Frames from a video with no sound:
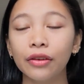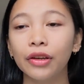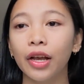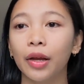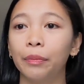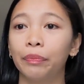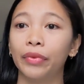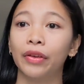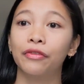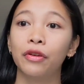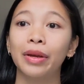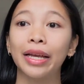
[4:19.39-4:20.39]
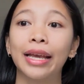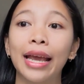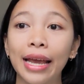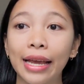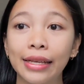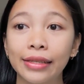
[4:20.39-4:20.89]
um, for my
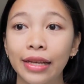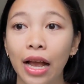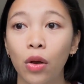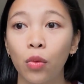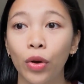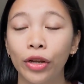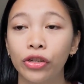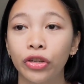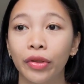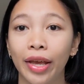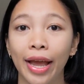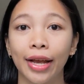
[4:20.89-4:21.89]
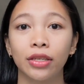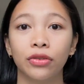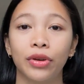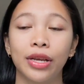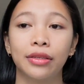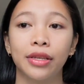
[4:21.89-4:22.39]
case, I went to the
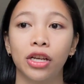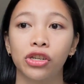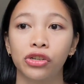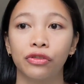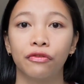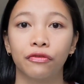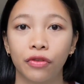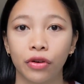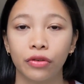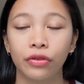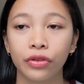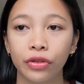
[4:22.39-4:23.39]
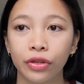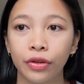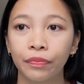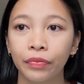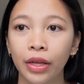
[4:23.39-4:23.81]
x-ray section first